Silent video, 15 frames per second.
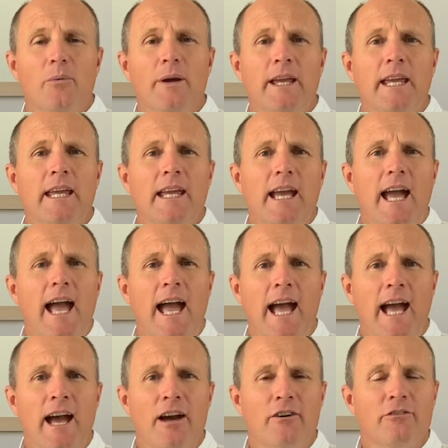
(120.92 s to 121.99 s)
we
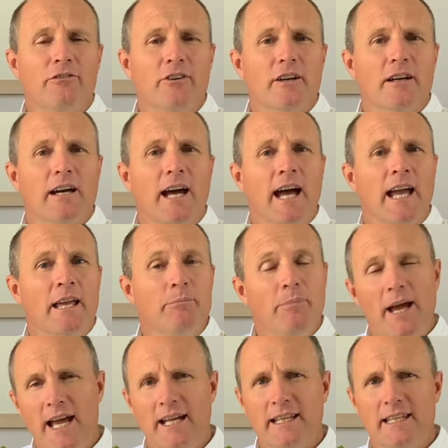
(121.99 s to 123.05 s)
have a
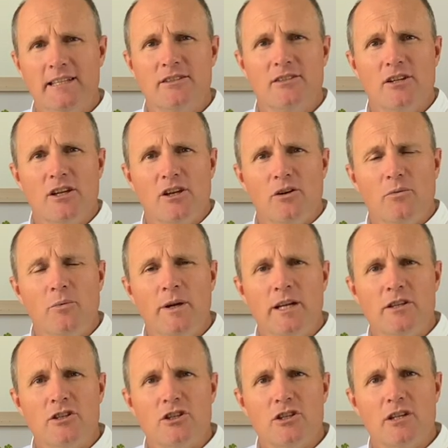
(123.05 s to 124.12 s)
package
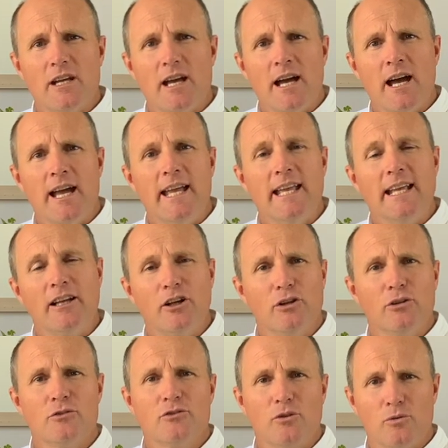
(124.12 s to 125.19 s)
which
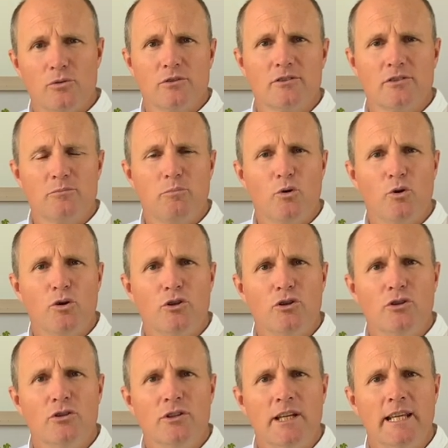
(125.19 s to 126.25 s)
includes all the support
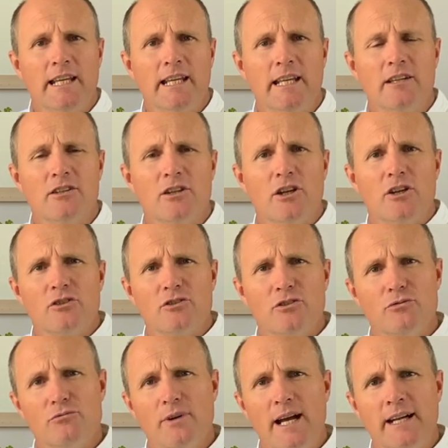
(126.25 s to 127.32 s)
you need
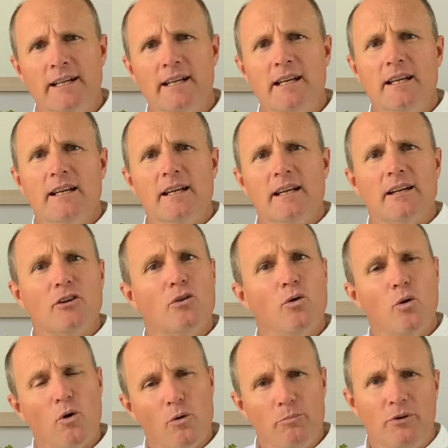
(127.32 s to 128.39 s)
to run
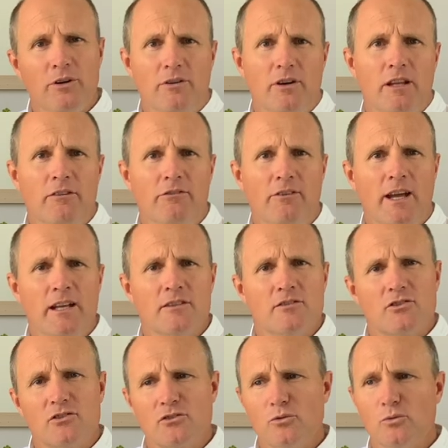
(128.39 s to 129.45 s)
corporate events,
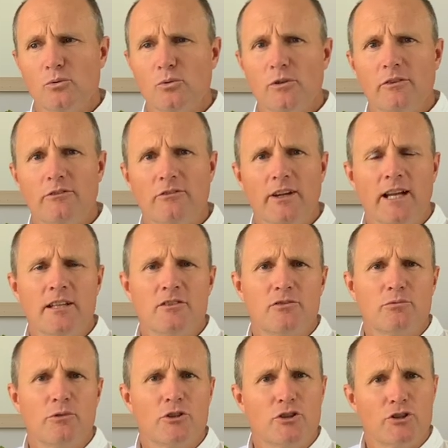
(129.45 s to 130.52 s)
school
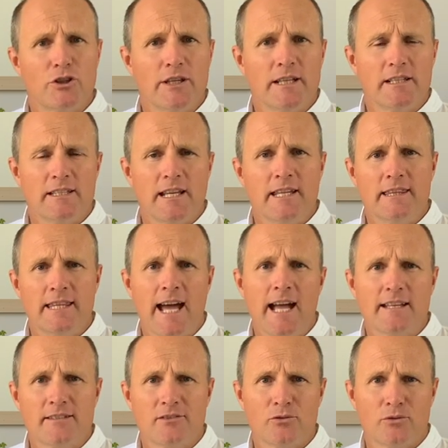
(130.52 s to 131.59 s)
events, retreats, and
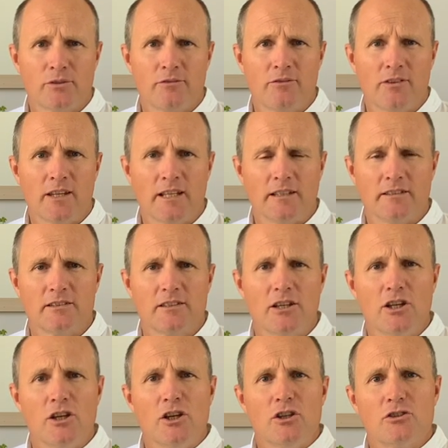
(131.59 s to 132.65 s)
that sort of things.
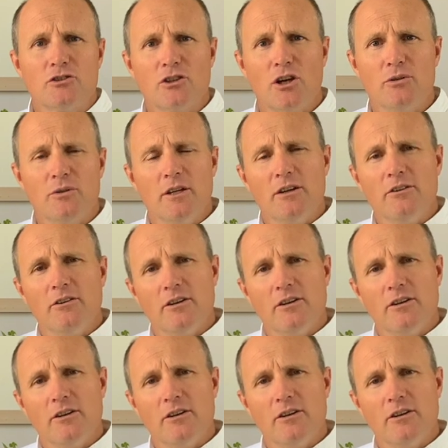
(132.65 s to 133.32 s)
So